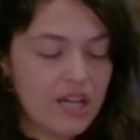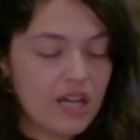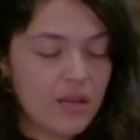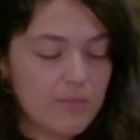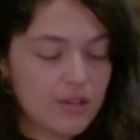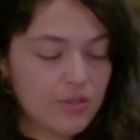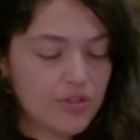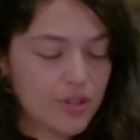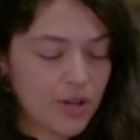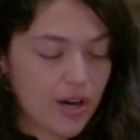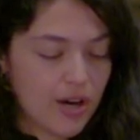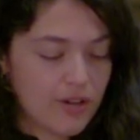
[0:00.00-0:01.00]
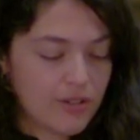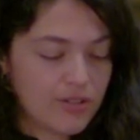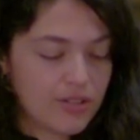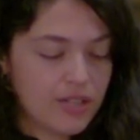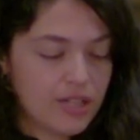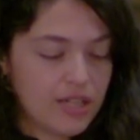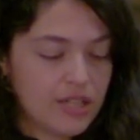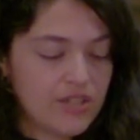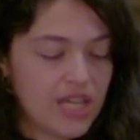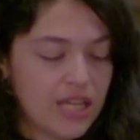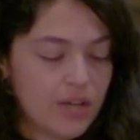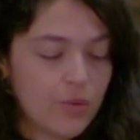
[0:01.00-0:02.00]
and melt your heart and
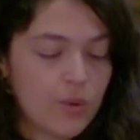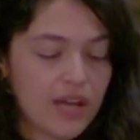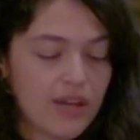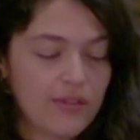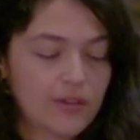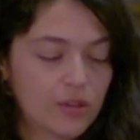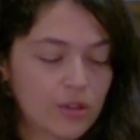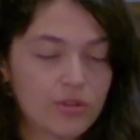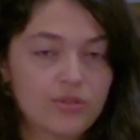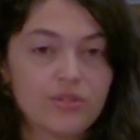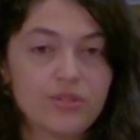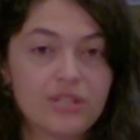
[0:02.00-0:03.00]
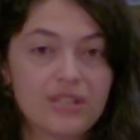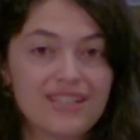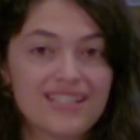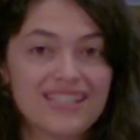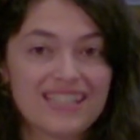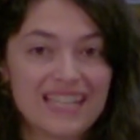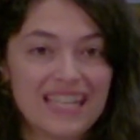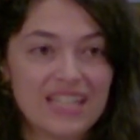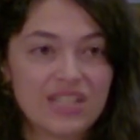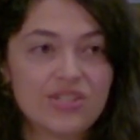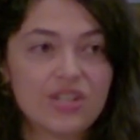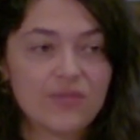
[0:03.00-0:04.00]
take away the learned
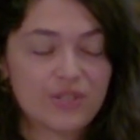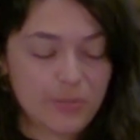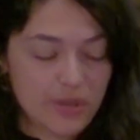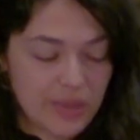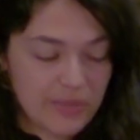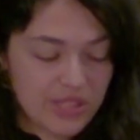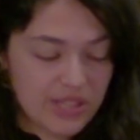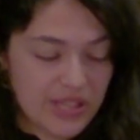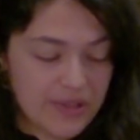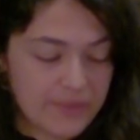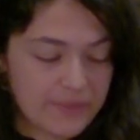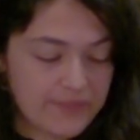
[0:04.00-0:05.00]
sins of supremacy?